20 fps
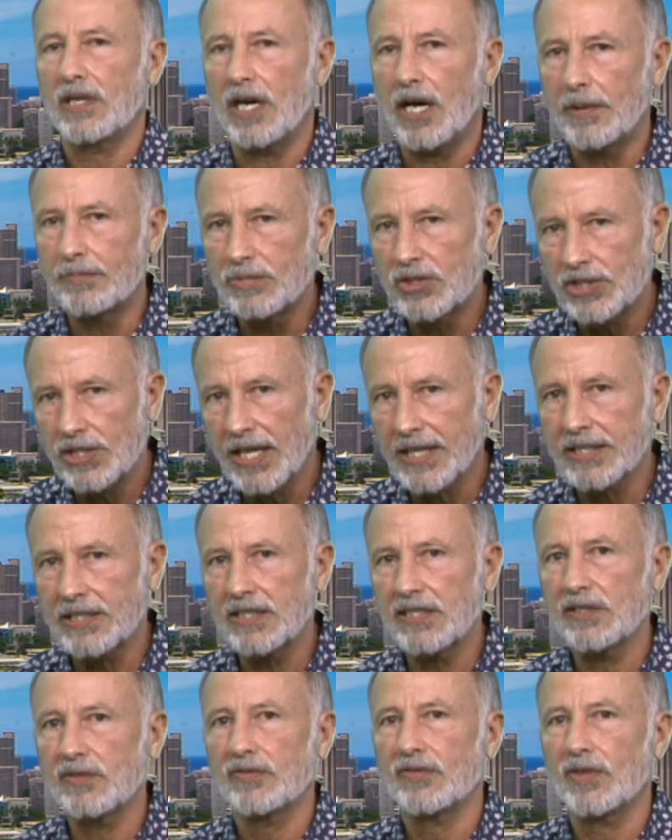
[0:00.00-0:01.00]

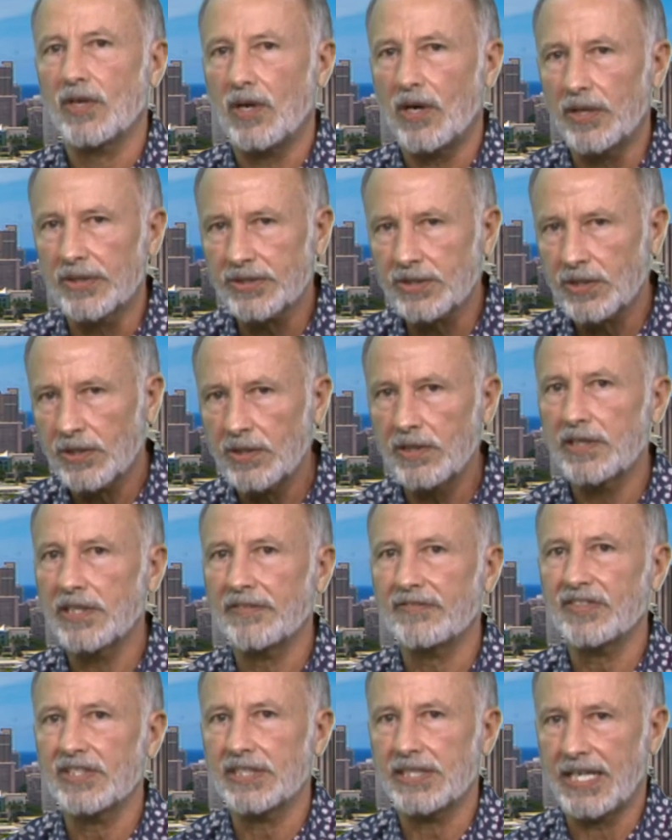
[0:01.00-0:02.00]
objective,
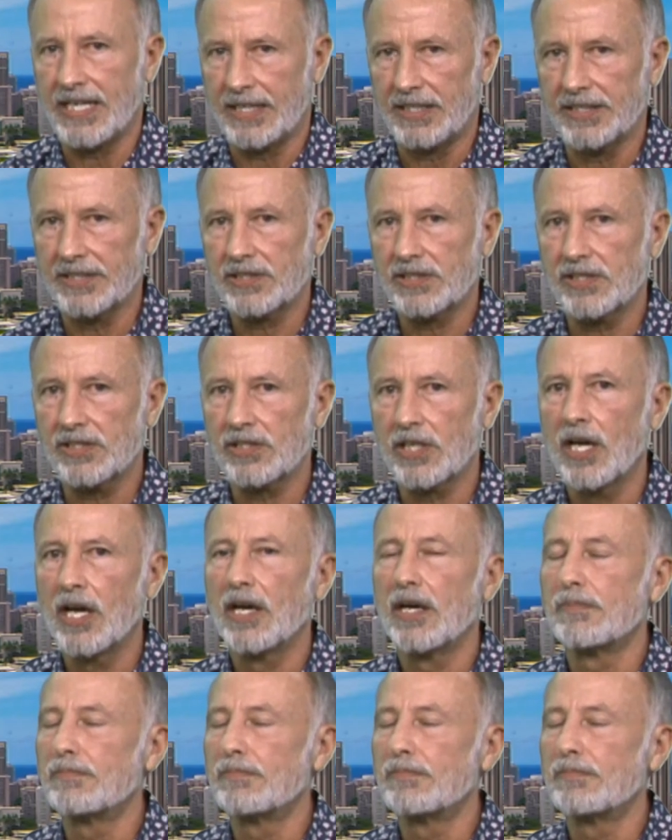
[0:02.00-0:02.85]
alternative analysis